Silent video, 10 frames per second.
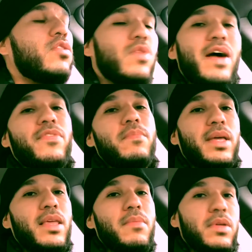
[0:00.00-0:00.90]
you have to
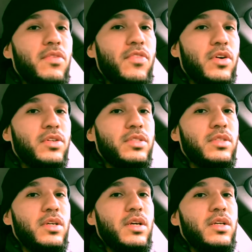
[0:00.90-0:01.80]
make that money first
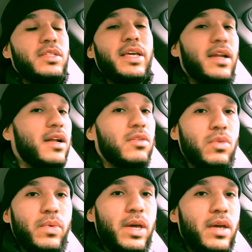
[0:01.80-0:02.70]
to get it out the
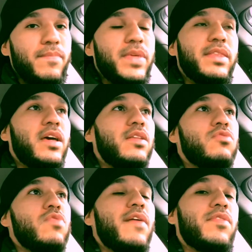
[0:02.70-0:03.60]
way, and then
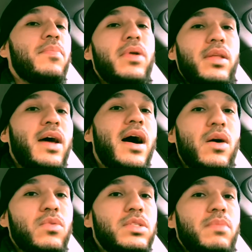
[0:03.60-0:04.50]
you have to put in the
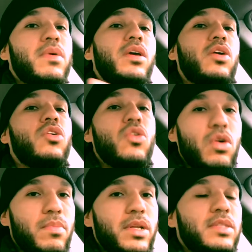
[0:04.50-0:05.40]
hours to make
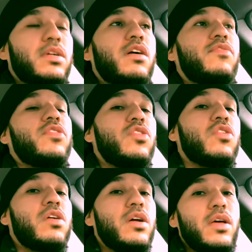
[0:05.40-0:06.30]
your money to cover
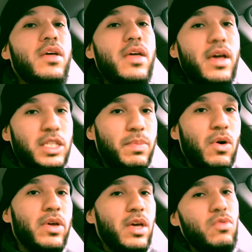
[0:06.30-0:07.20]
your
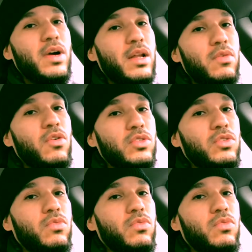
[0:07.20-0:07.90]
oh yeah, you gotta also